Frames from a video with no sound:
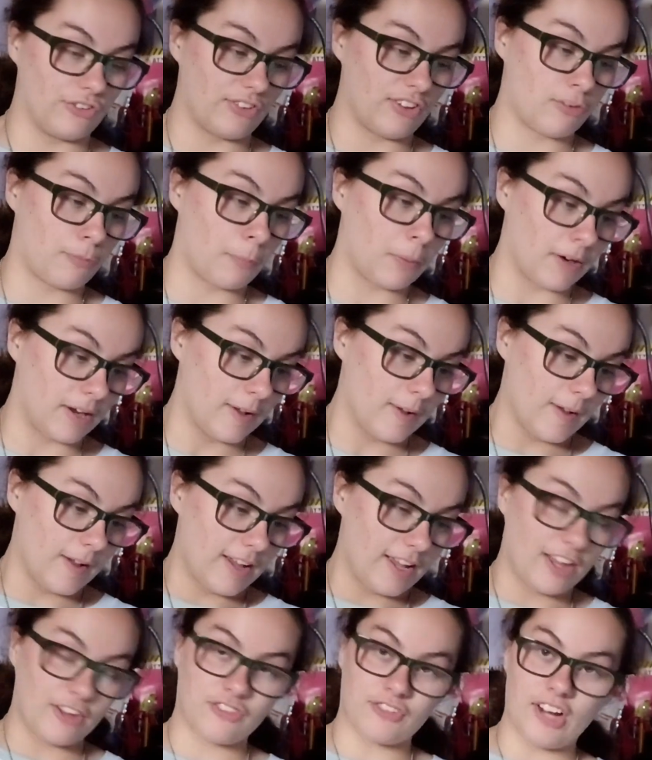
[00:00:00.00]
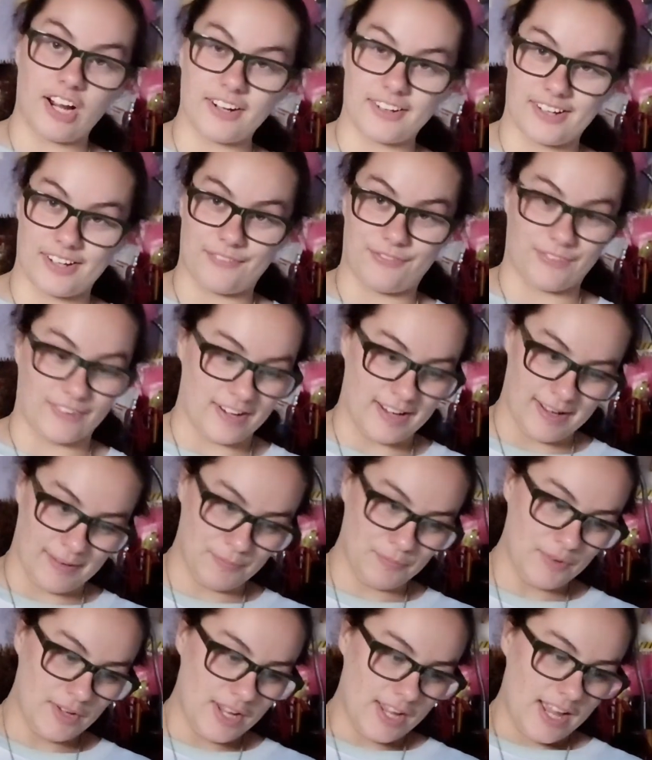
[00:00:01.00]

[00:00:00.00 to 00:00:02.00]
That's not good for him.